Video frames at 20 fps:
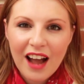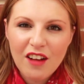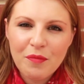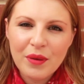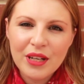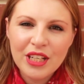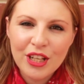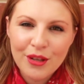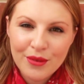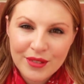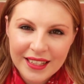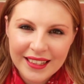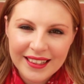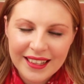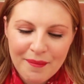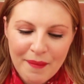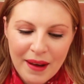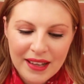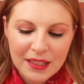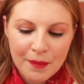I've been using
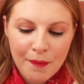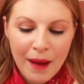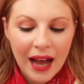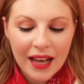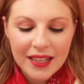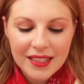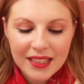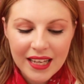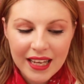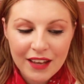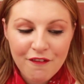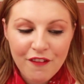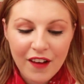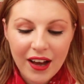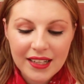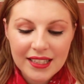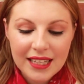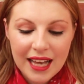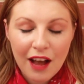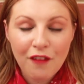them as a mask. In
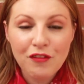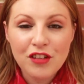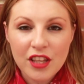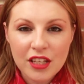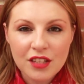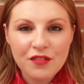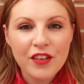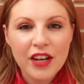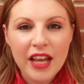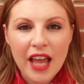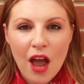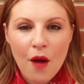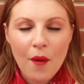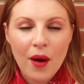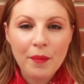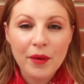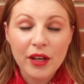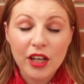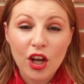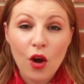fact, after this video,
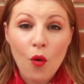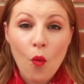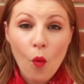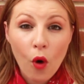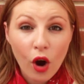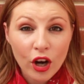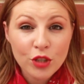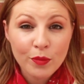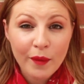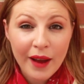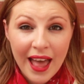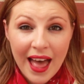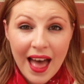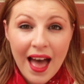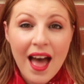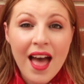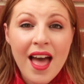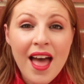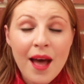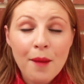I'm going to go and wash my
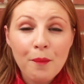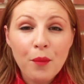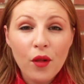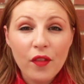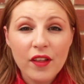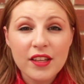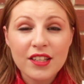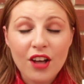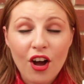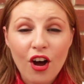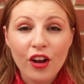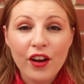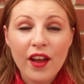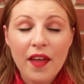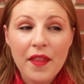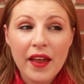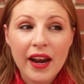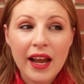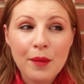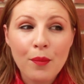hair, put this on,
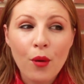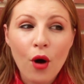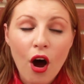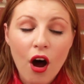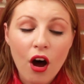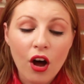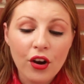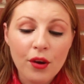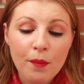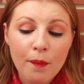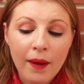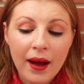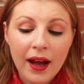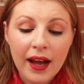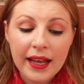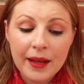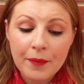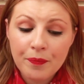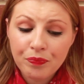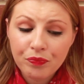and then I put on
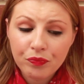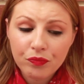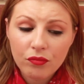my